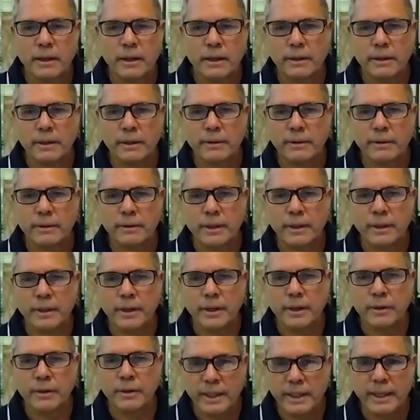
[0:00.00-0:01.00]
I don't
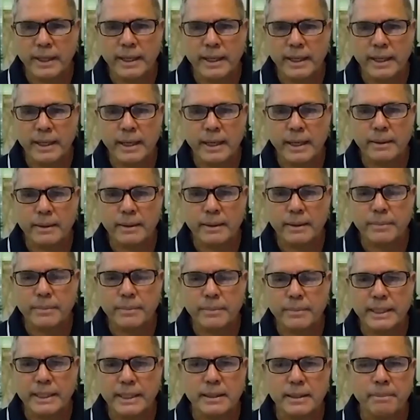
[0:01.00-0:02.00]
know where they are,
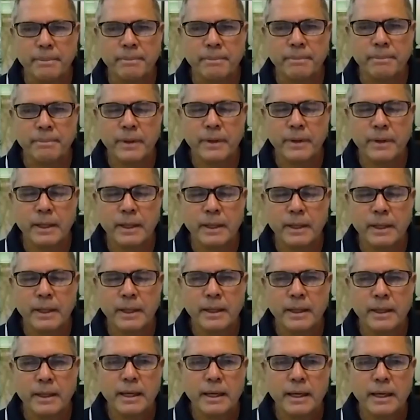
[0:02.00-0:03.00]
but
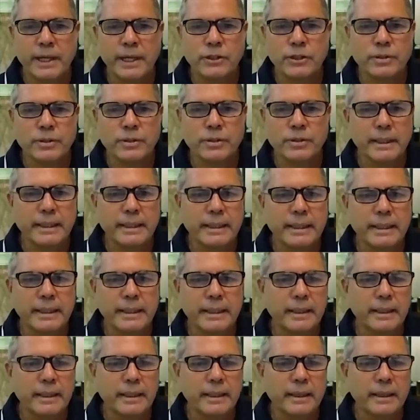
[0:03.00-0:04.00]

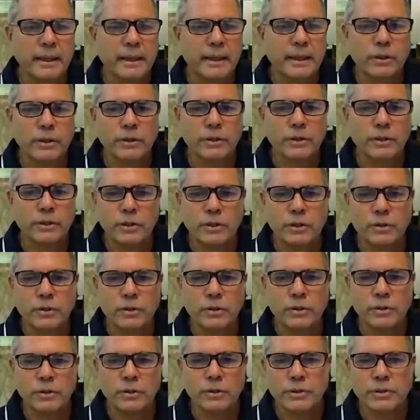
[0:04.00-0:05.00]
eventually we could
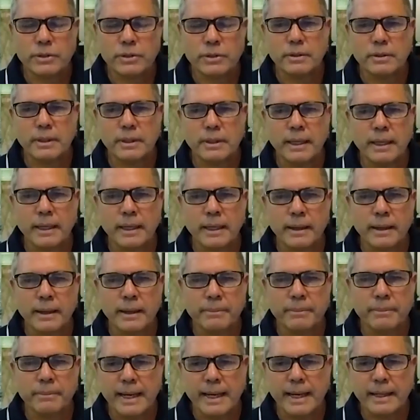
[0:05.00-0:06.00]
use
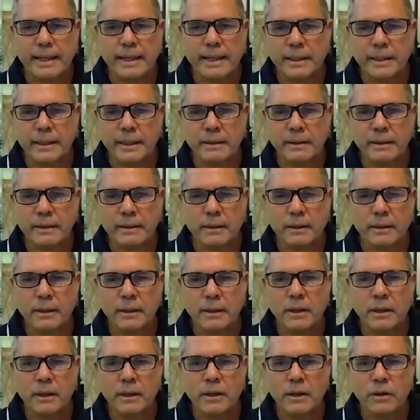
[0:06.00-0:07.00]
the hardening
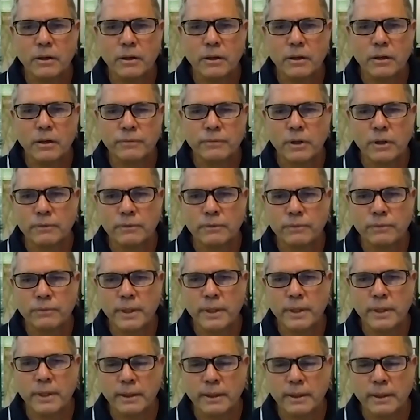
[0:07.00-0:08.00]
of
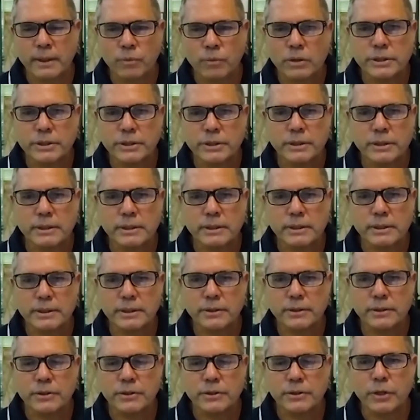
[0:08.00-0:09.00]
rocks
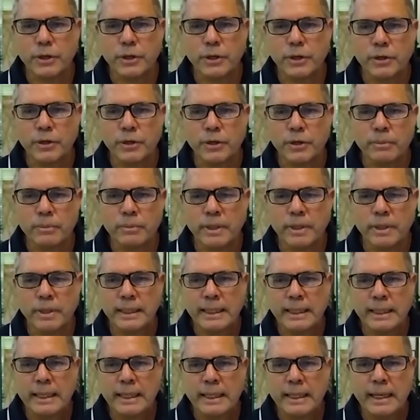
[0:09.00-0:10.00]
to curb
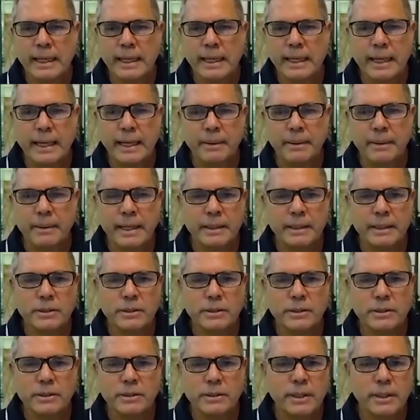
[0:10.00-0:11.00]
and
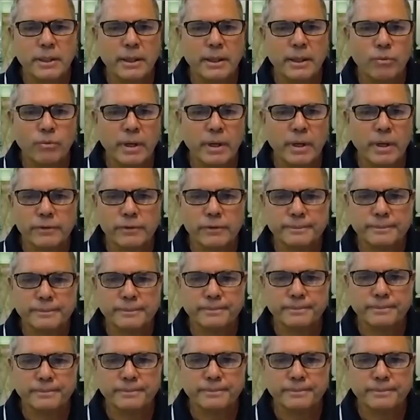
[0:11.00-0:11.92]
manage runoff.